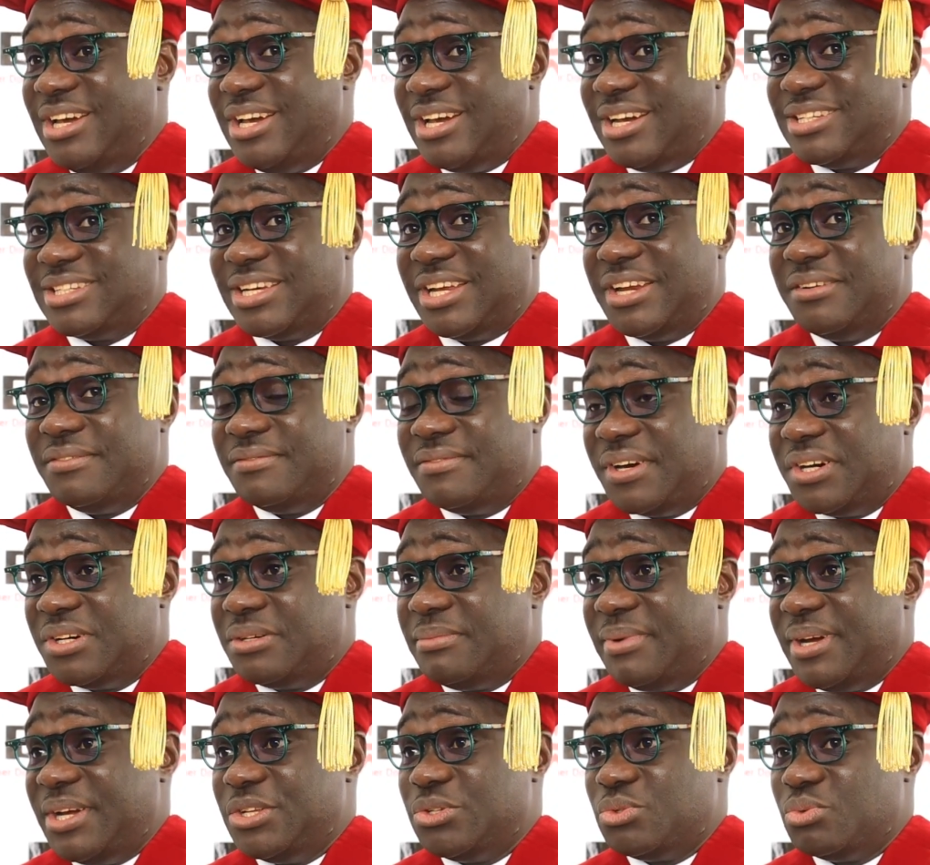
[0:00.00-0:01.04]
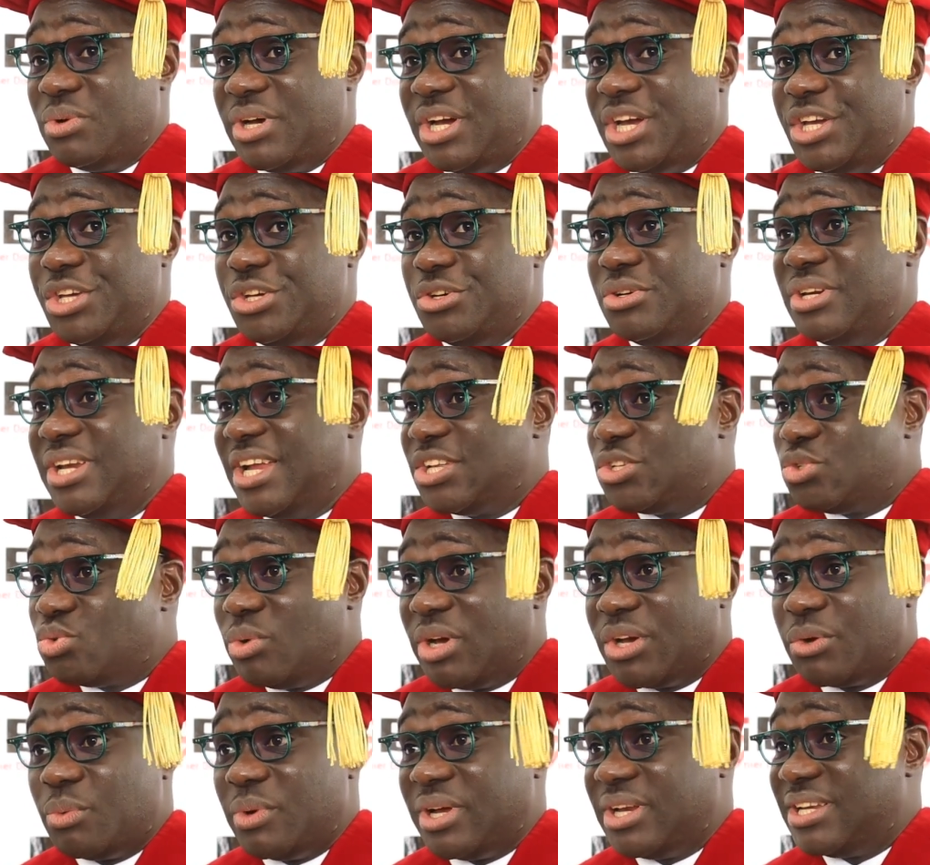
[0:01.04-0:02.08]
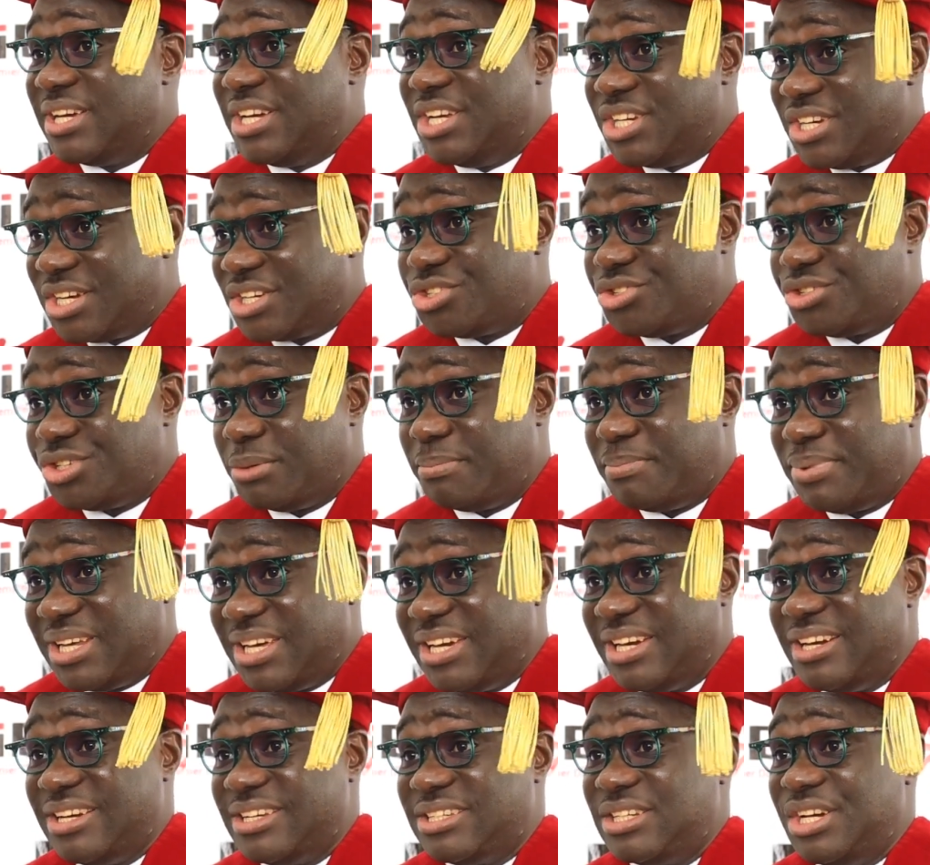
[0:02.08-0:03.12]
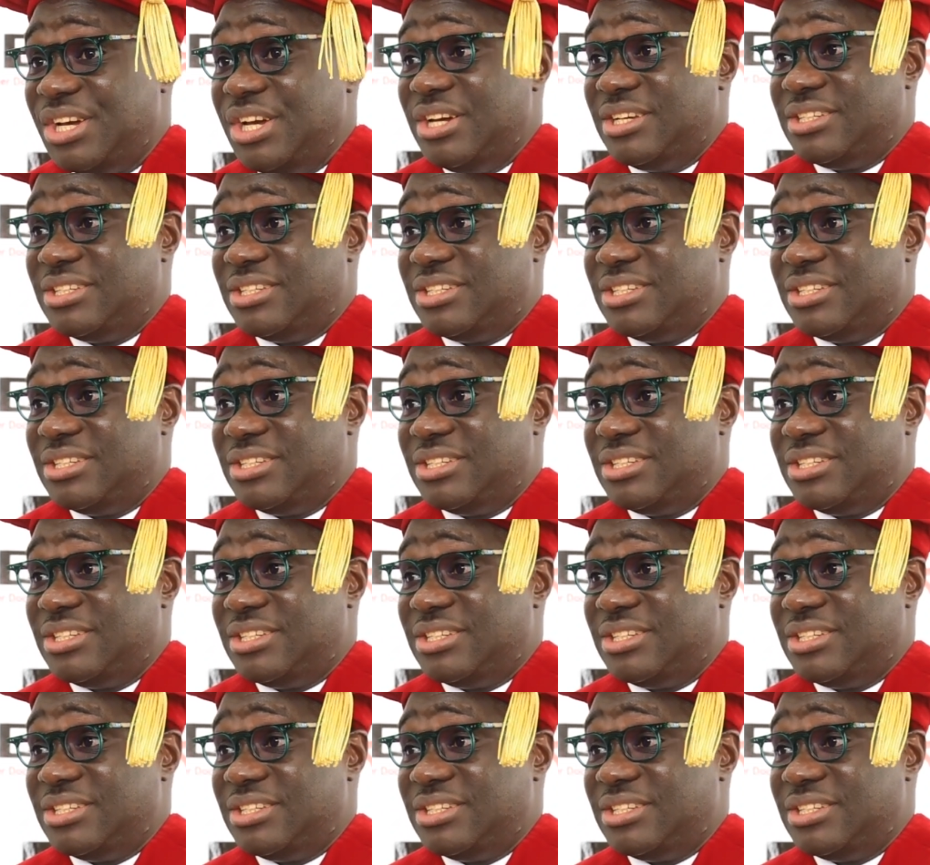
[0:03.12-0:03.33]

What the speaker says: Is an environment where you network with industry players.